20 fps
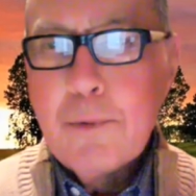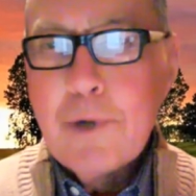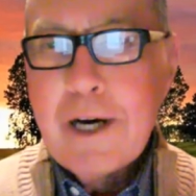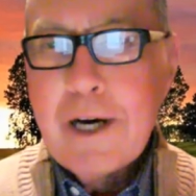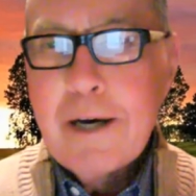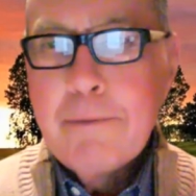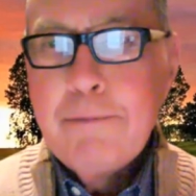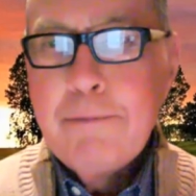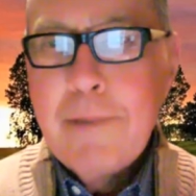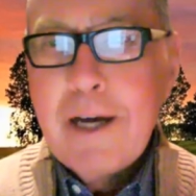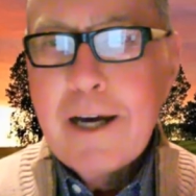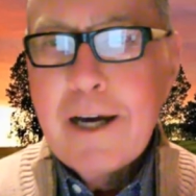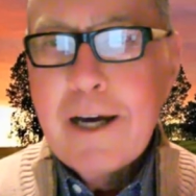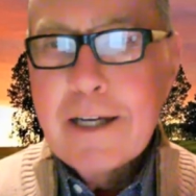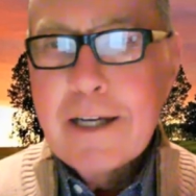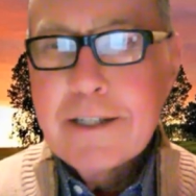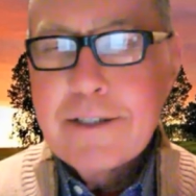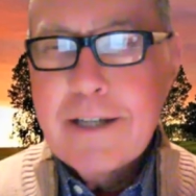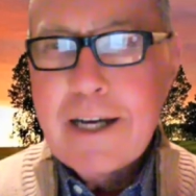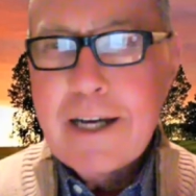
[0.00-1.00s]
So I
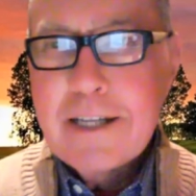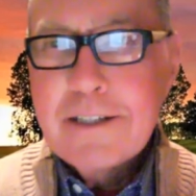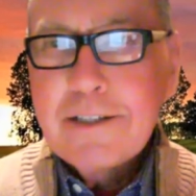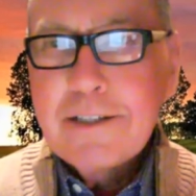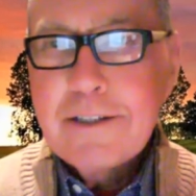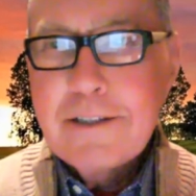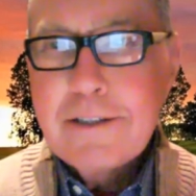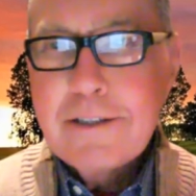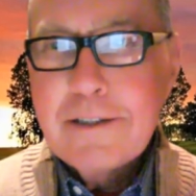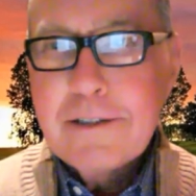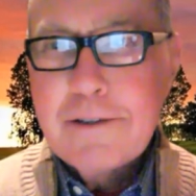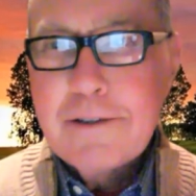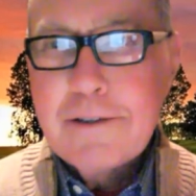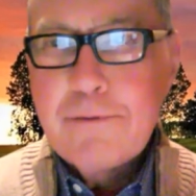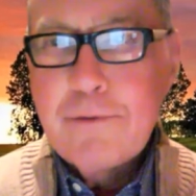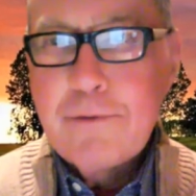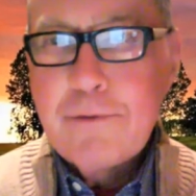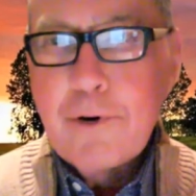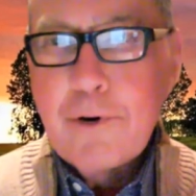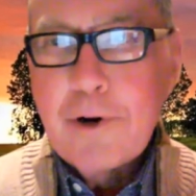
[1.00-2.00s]
guess that's
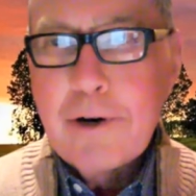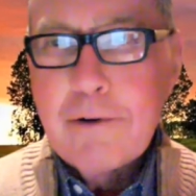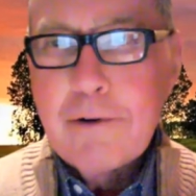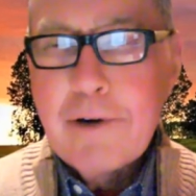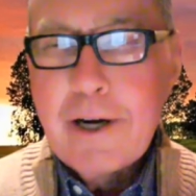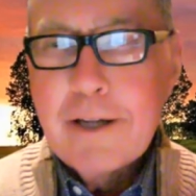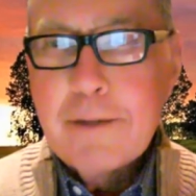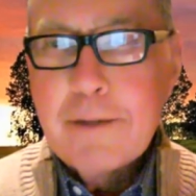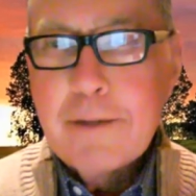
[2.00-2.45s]
for